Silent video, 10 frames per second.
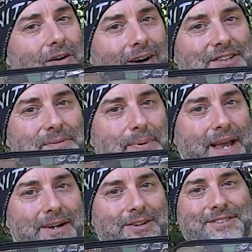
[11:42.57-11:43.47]
Awesome
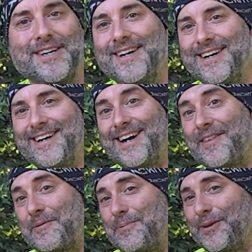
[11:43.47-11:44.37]
panels,
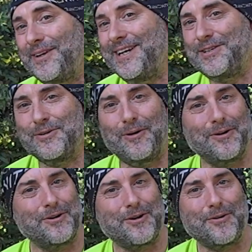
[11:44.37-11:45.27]
and their ability to
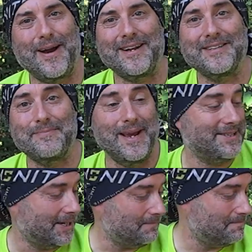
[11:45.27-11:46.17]
auto correct is
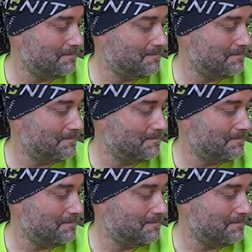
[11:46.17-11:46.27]
amazing.